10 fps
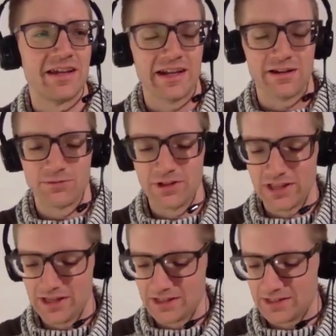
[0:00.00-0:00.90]
And I
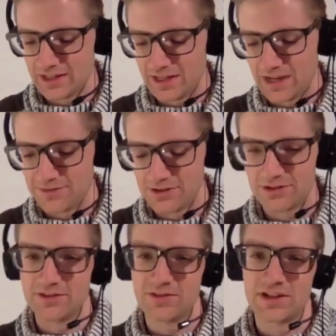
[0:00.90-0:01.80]
realized like after I
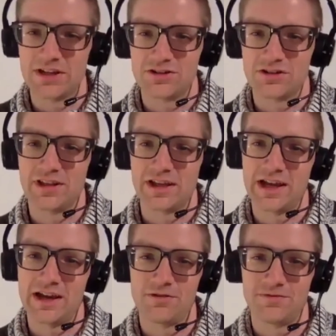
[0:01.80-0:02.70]
took the vacation, like
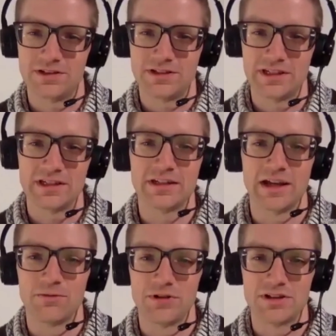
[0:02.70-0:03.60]
how fatigued
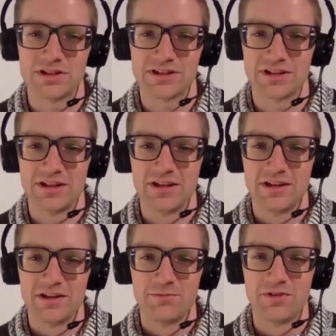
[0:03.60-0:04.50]
I was
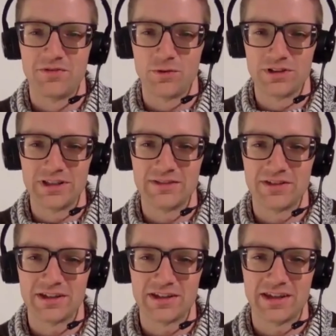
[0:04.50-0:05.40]
before
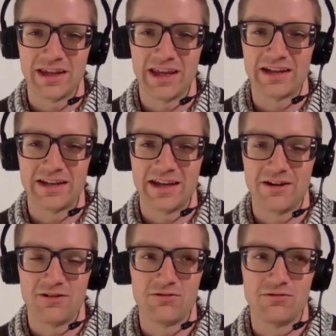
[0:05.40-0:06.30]
leaving and
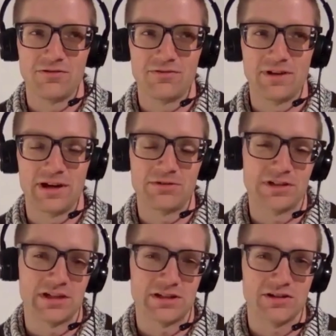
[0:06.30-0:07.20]
how I
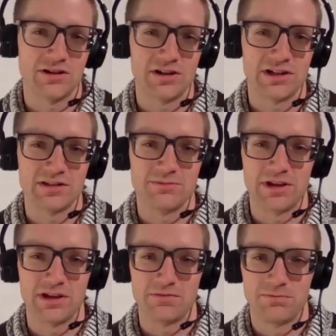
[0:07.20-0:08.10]
was like starting to
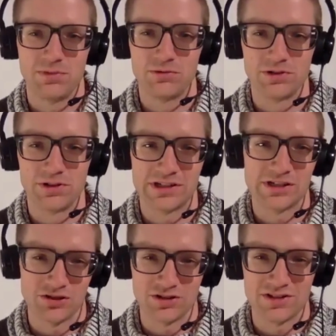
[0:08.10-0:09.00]
make poor
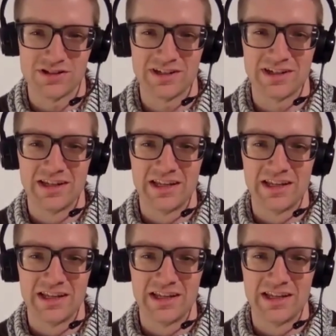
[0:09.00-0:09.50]
decisions,